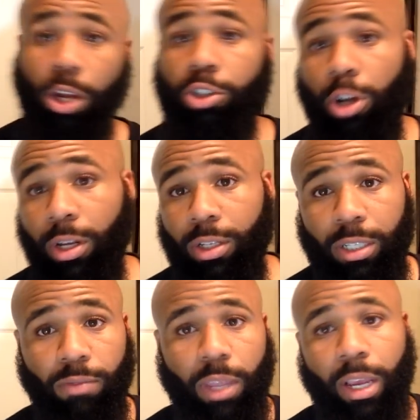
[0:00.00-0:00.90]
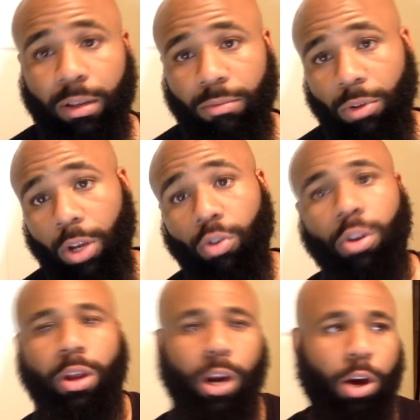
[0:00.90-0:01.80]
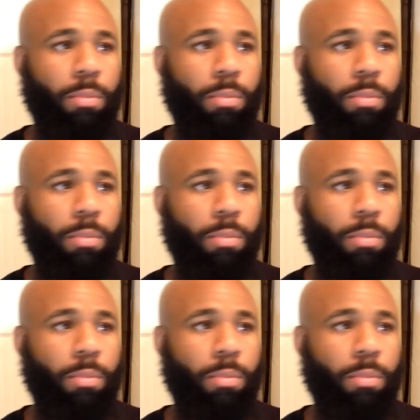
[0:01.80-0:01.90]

their journey, see if they can grow their hair